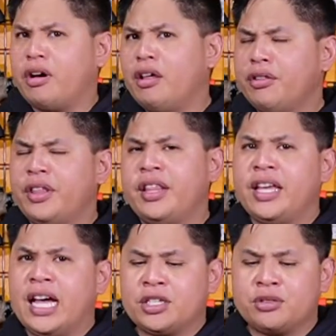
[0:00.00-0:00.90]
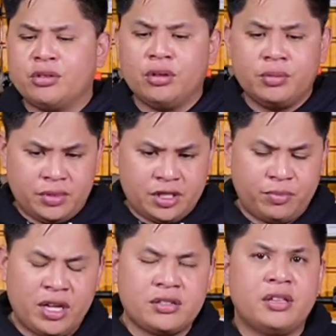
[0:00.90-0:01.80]
other than the actual
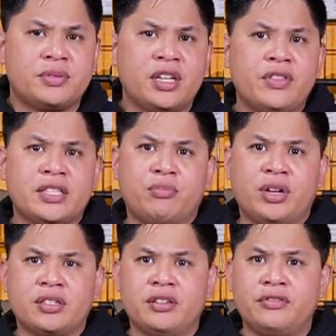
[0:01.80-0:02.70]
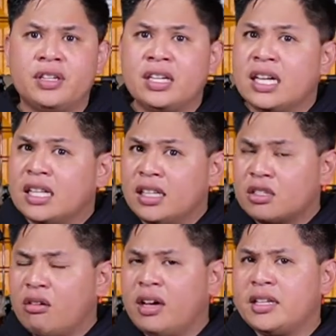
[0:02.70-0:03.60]
suppressor themselves that's impressive, let's
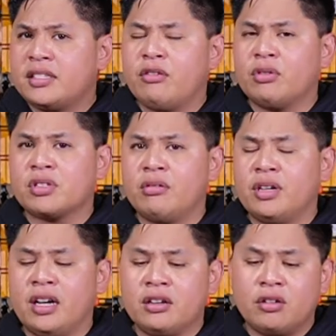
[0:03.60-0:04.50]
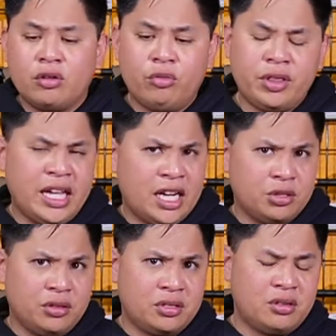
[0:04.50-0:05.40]
go ahead and see what's going on with the
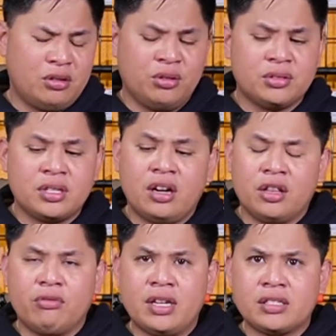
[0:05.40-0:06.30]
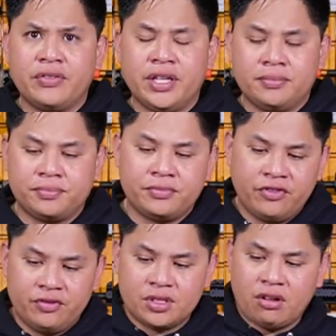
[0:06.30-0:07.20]
actual externals on the rest of it.
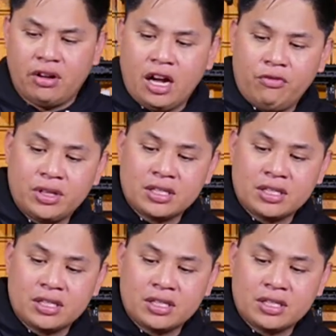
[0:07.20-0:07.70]
Starting off with the